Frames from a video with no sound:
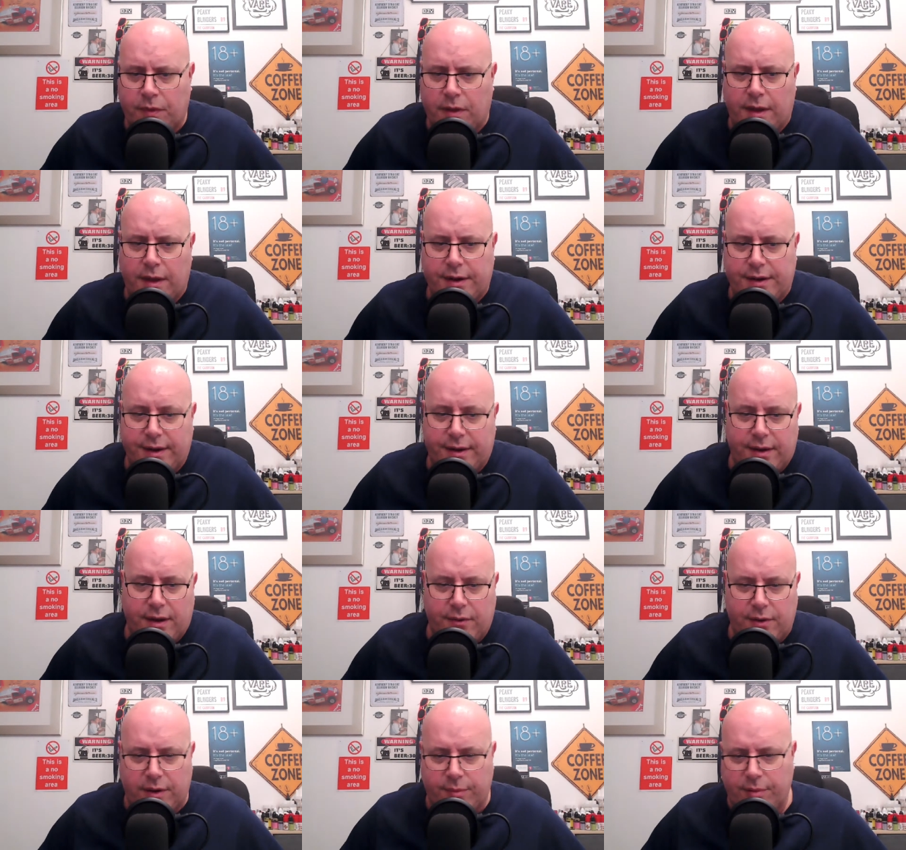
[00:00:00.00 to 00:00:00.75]
And I didn't
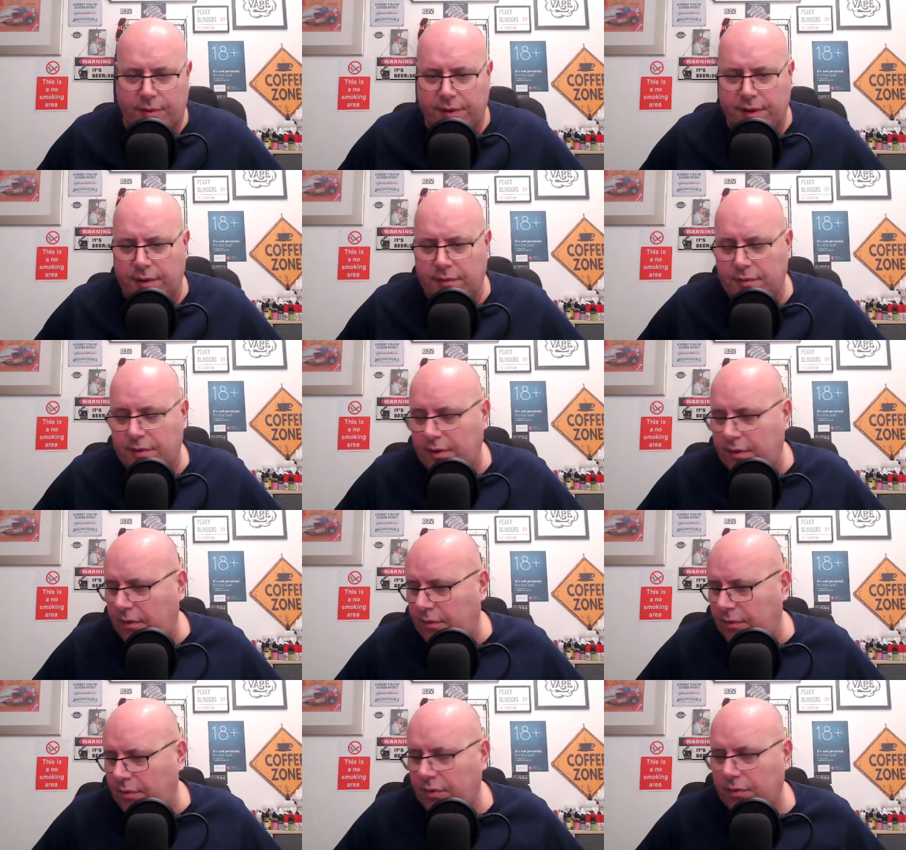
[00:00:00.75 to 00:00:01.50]
know anybody,
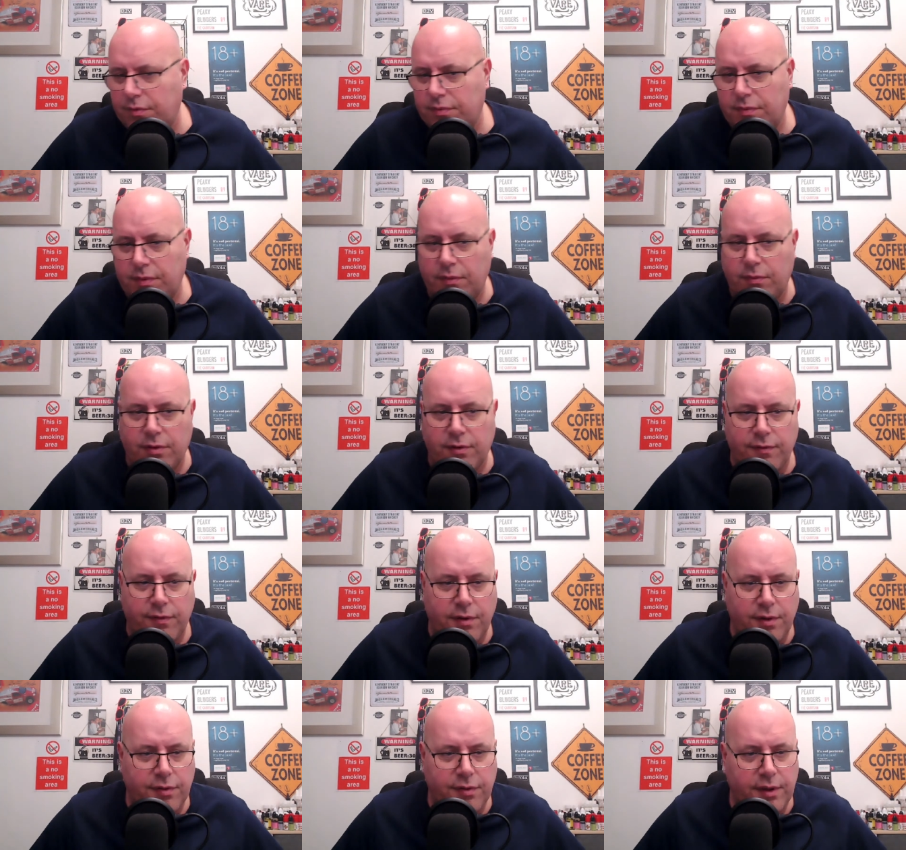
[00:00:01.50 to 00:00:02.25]
so it was the
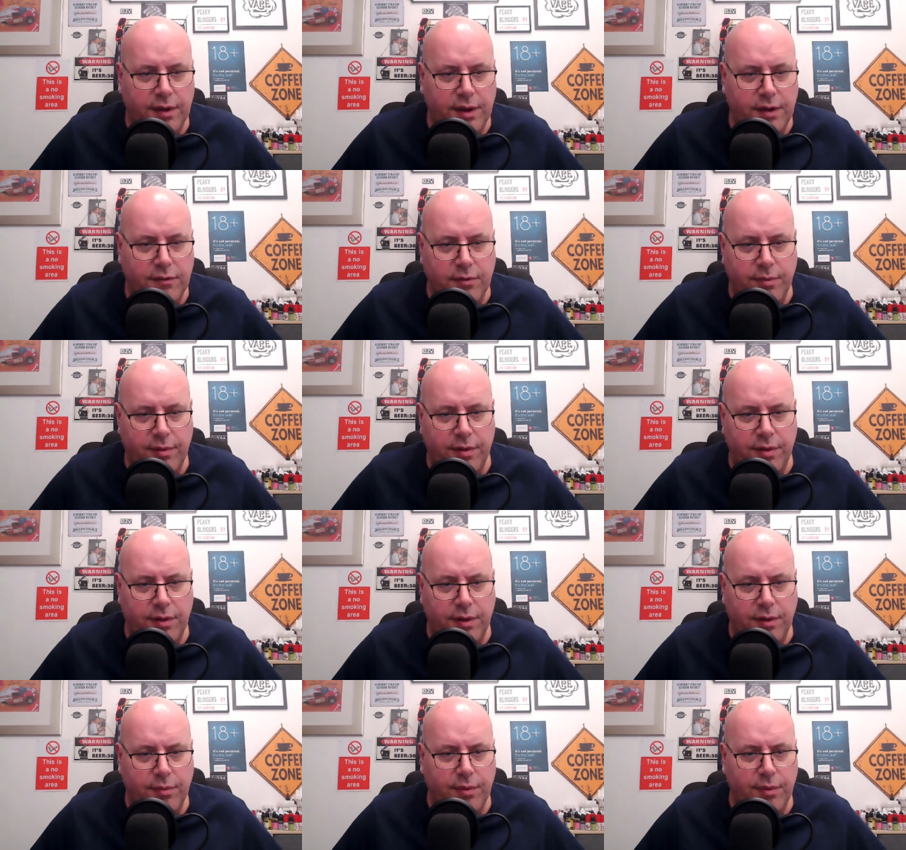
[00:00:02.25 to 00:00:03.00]
first thing I'd ever been
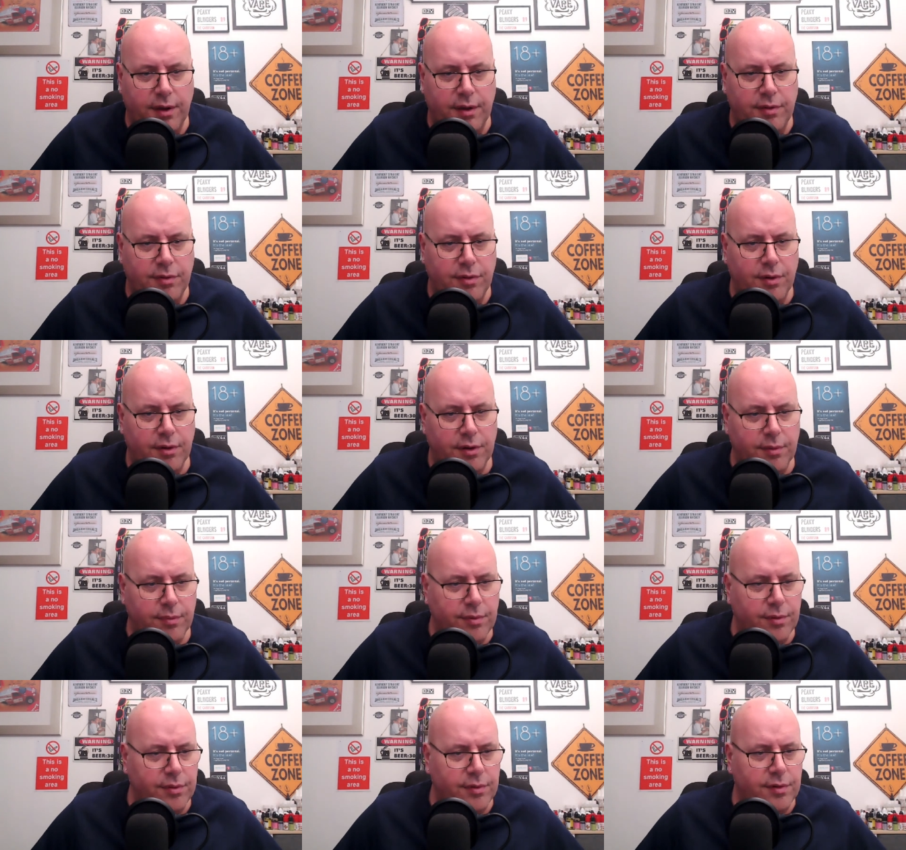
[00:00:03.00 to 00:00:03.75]
to, but I enjoyed
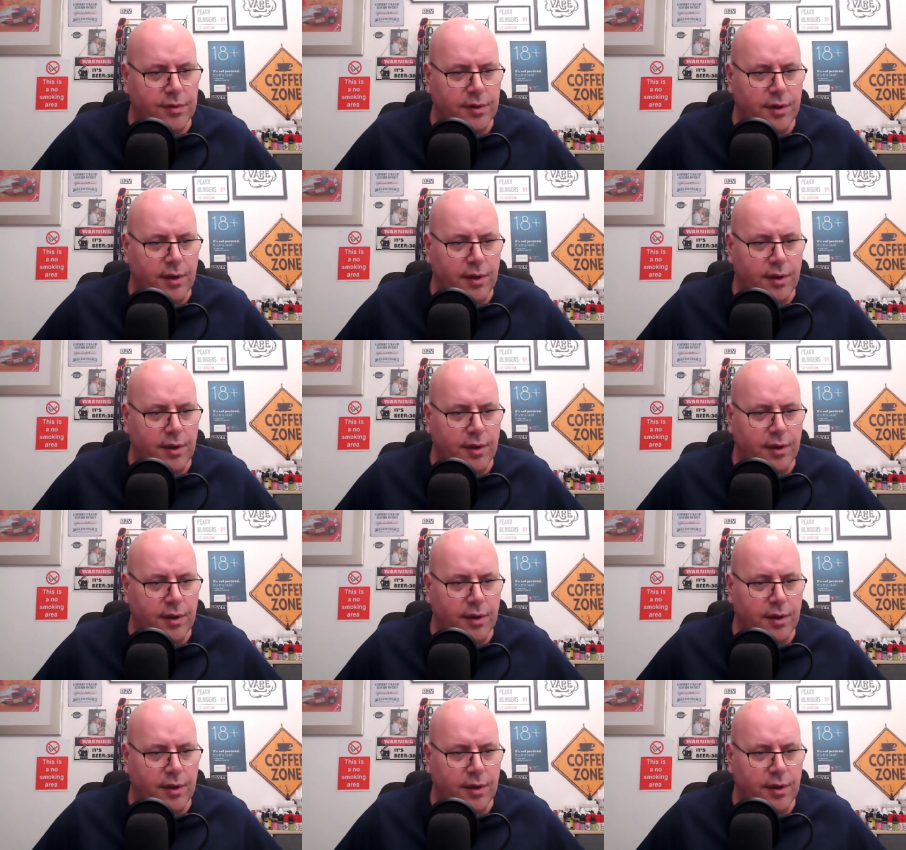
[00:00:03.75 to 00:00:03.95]
it. But